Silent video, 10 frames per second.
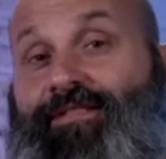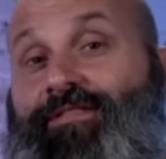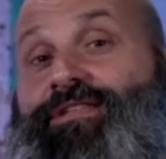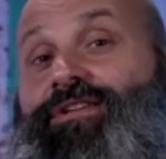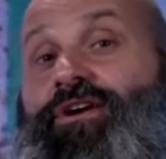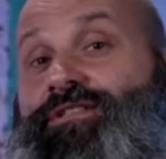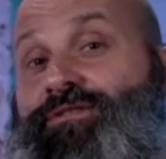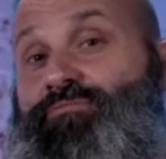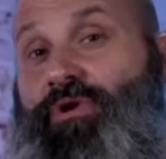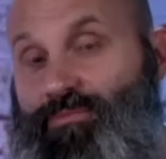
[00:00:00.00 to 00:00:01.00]
this goes
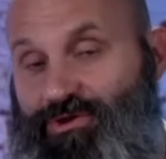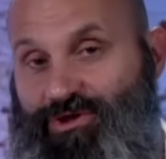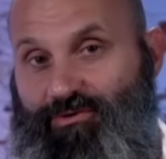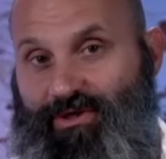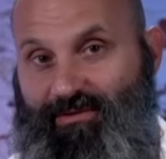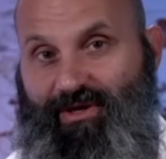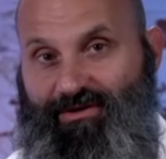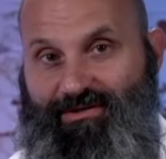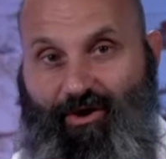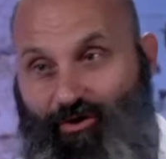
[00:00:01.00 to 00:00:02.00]
into perpetuity,
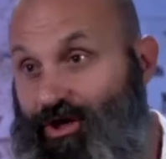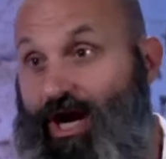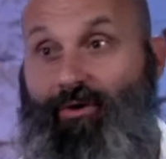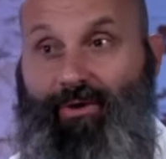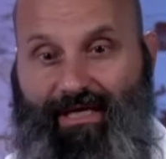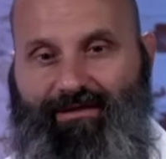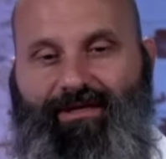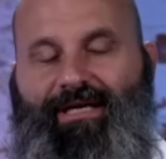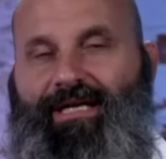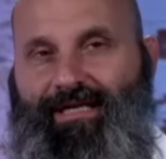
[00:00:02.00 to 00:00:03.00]
because ongoing,
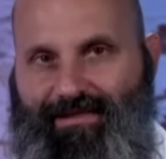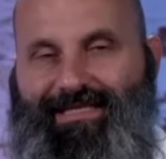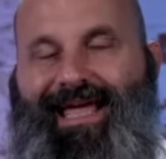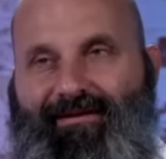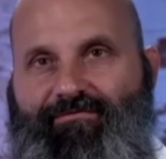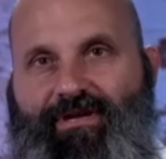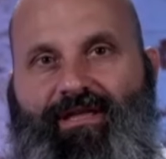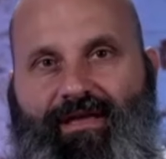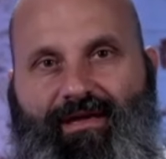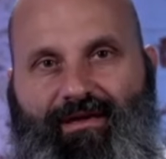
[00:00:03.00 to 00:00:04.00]
you're going to get this every
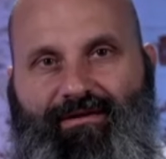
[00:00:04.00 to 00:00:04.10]
year.